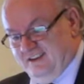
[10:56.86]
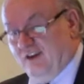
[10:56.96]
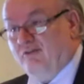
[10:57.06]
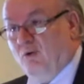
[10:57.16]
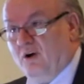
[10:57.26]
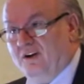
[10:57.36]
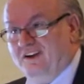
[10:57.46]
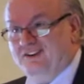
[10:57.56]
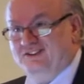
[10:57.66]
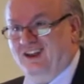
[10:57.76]
Therefore,
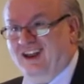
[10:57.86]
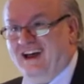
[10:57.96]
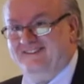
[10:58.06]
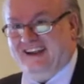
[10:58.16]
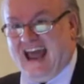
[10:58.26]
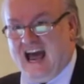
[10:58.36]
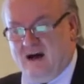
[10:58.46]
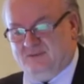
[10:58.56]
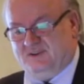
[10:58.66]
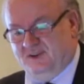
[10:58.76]
there's a lot of
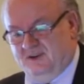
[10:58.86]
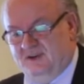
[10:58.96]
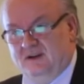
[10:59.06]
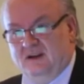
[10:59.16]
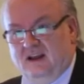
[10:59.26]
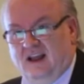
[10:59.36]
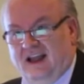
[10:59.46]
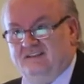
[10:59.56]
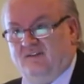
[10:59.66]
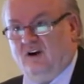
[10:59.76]
gaps
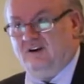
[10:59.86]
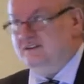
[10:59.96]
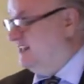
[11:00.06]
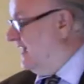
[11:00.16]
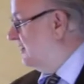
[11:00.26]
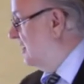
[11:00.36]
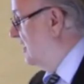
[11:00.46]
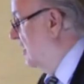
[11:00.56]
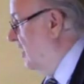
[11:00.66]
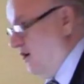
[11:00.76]
as far as that
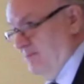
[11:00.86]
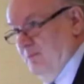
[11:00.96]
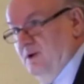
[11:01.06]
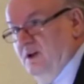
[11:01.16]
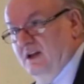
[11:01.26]
are